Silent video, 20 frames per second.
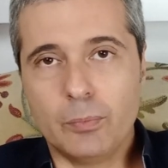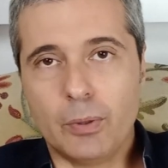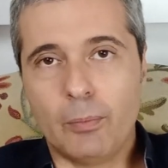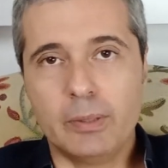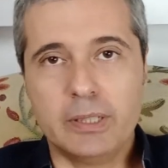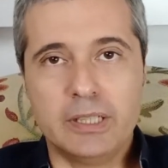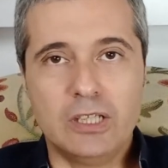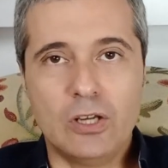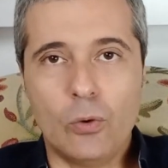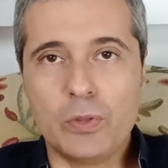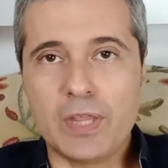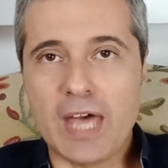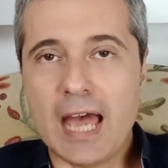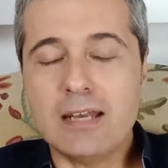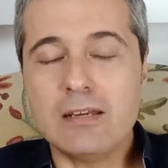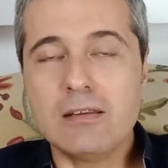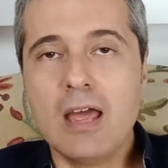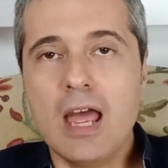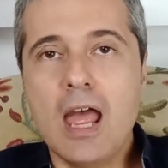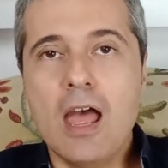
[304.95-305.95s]
You probably know
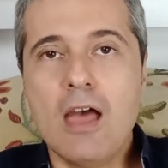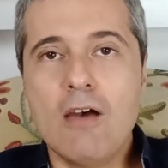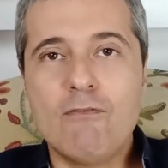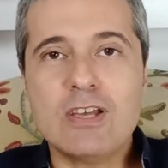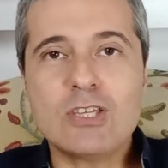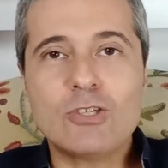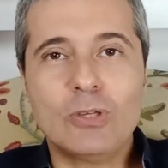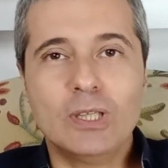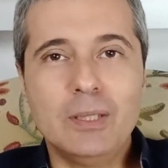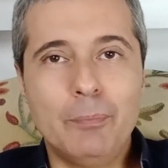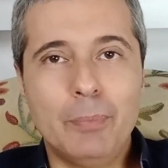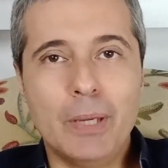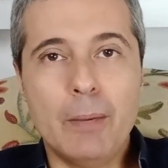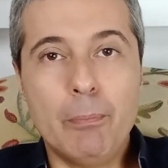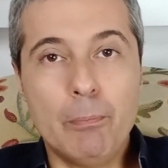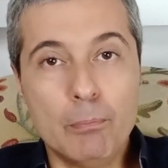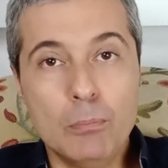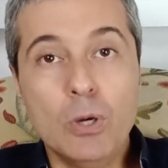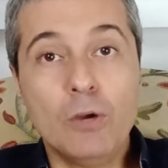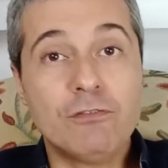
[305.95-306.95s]
that. Eventually,
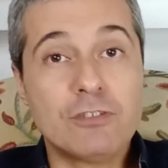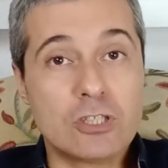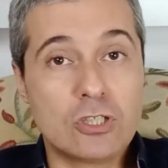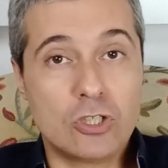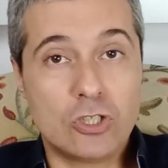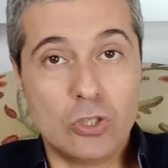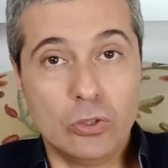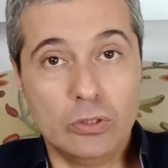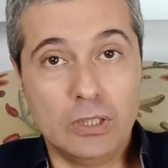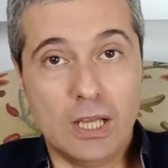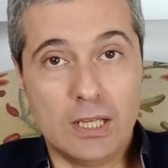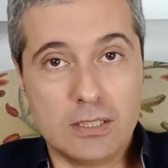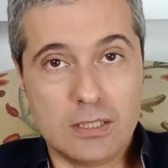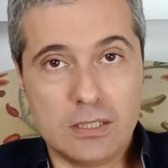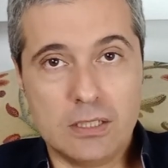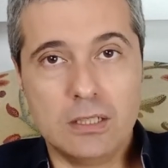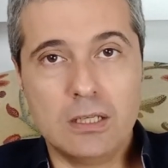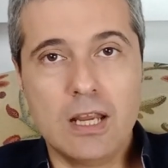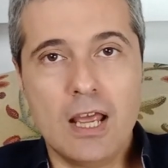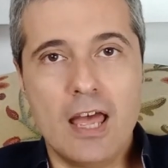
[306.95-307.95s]
Pip moves to
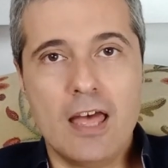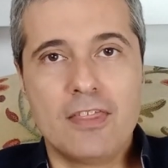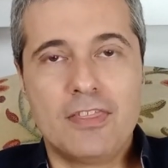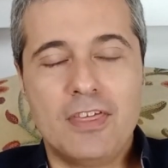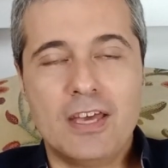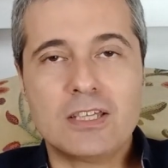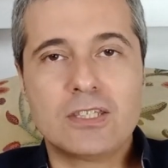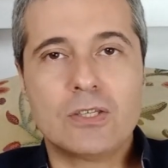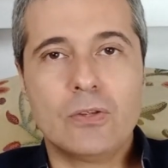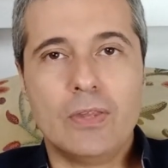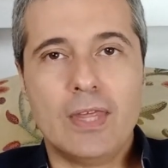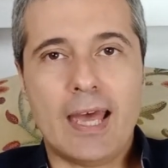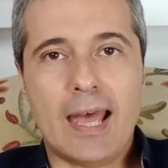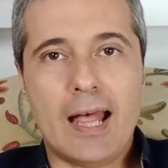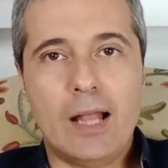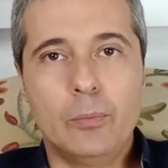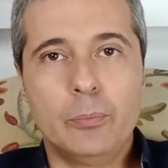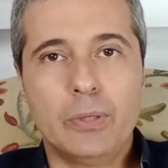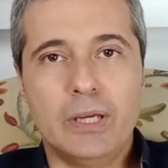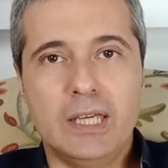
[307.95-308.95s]
London thanks to the
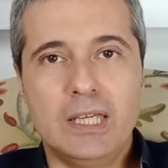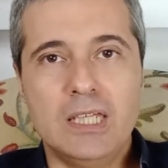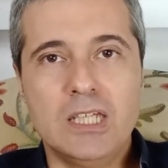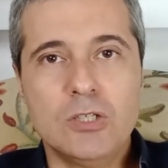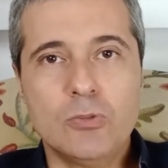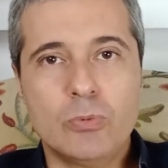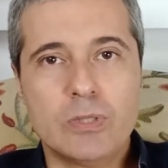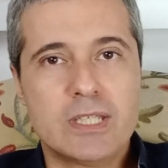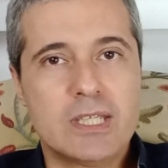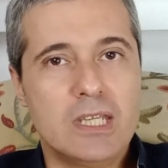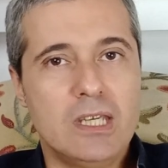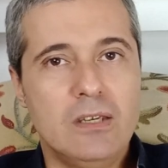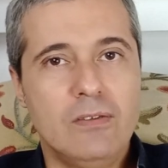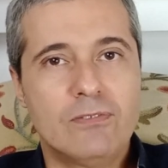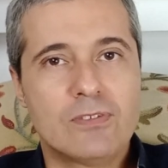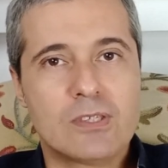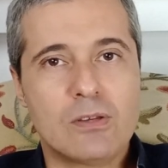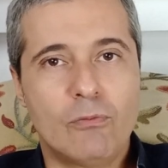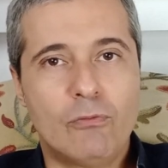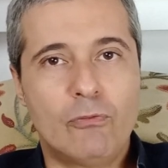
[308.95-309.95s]
help he
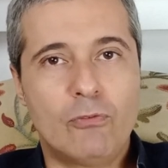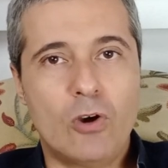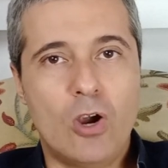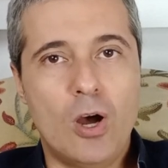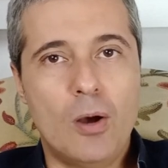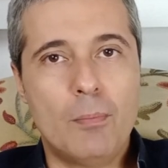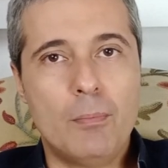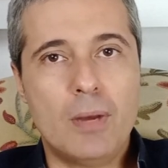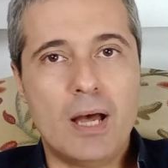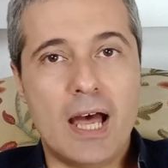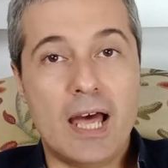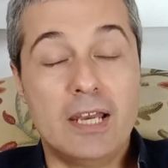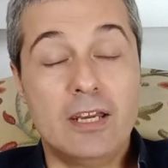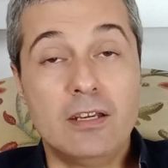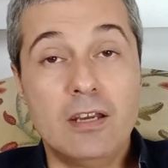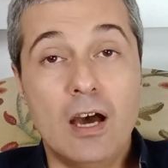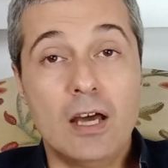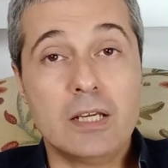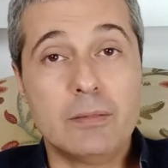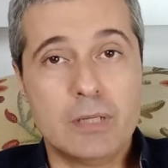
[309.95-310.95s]
receives from
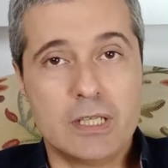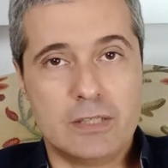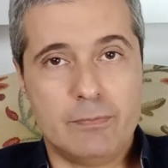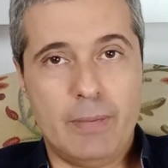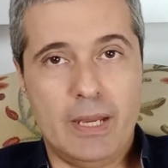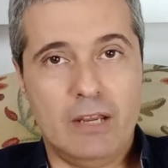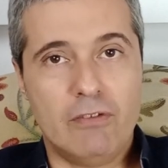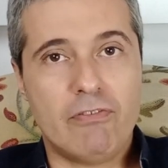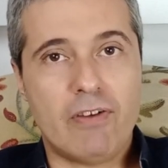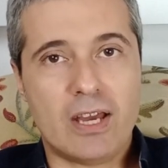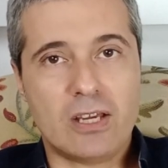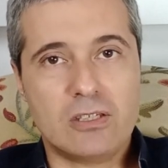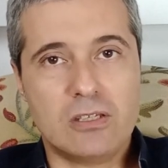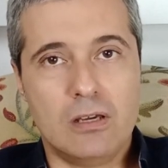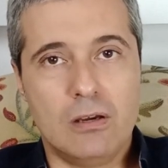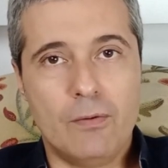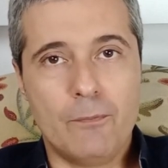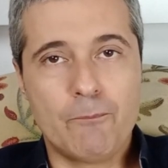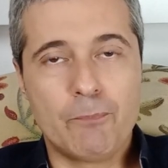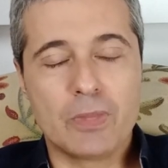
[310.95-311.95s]
an anonymous
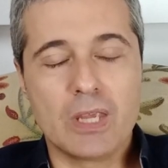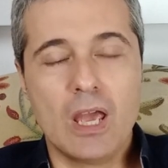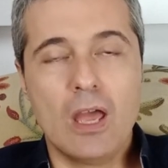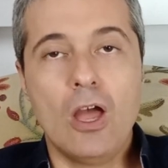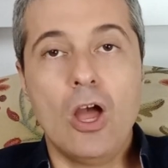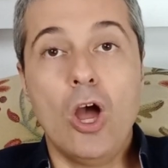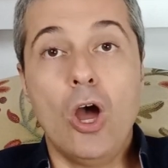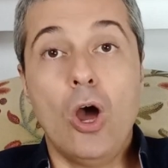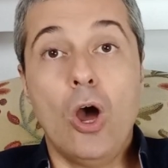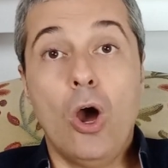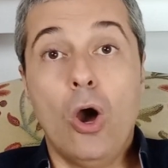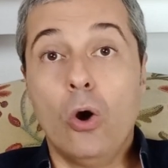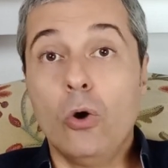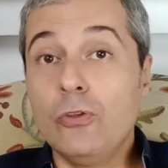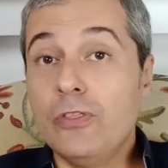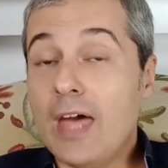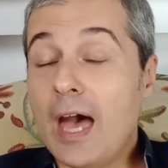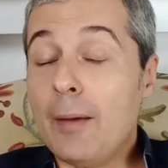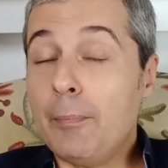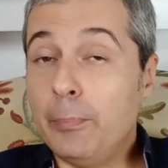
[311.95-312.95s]
benefactor.
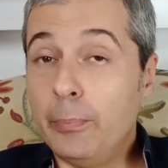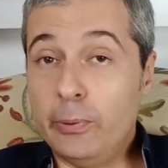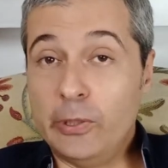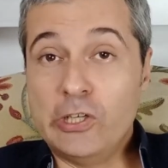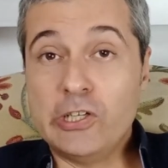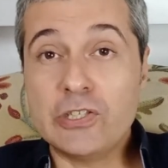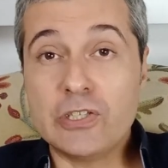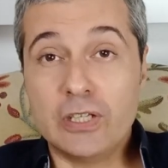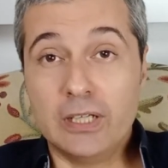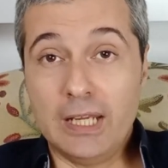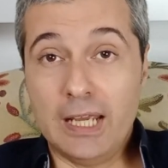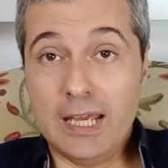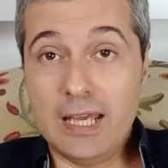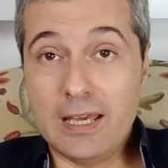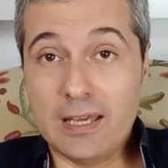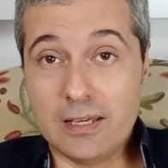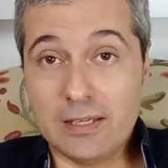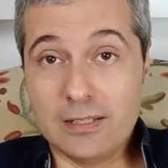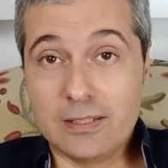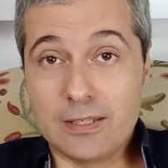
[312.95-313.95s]
Who that person
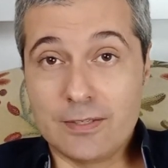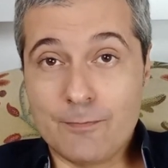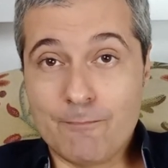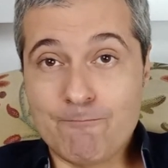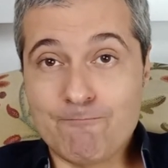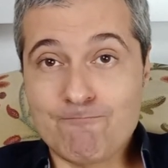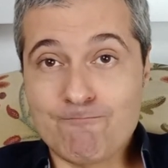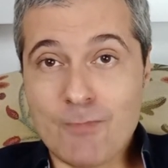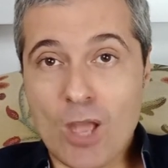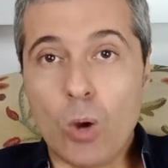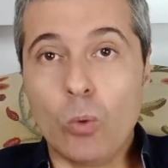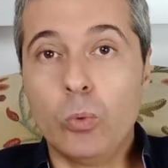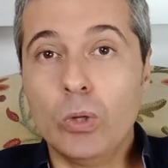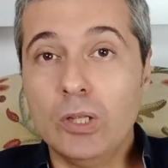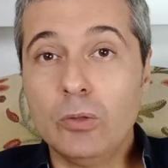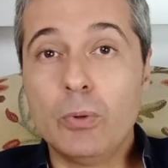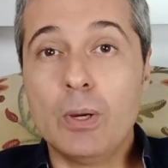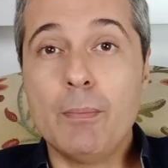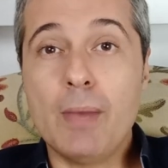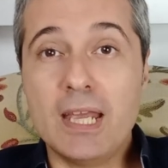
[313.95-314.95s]
is
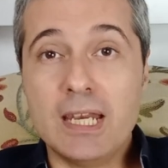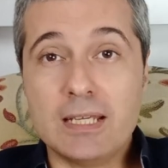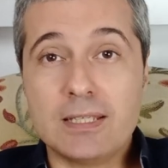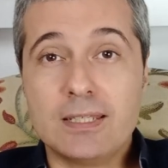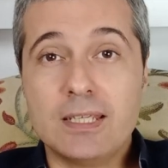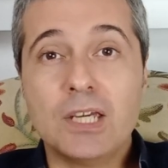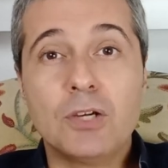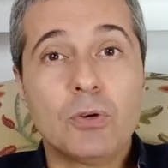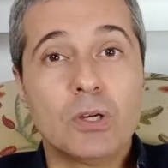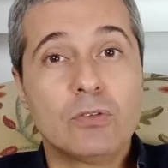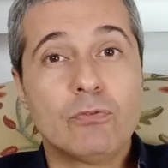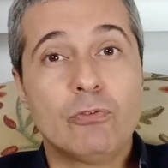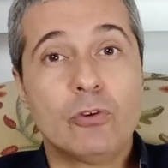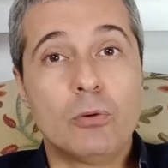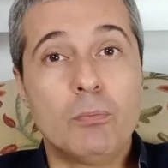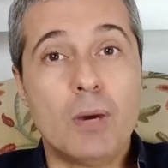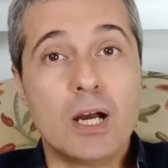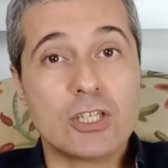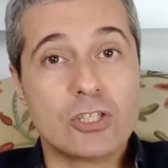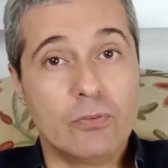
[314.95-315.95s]
will remain a secret
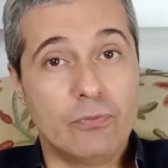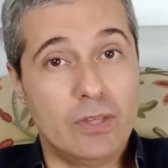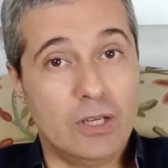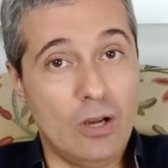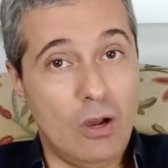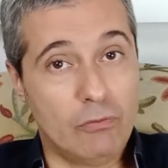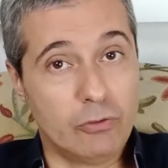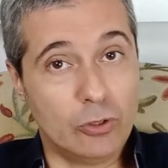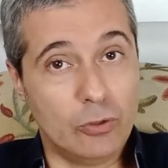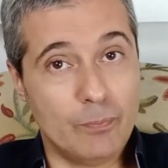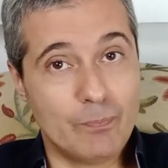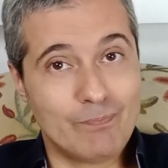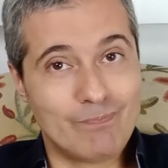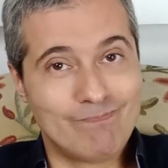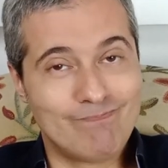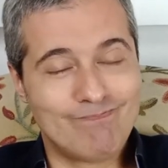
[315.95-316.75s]
for much of the novel.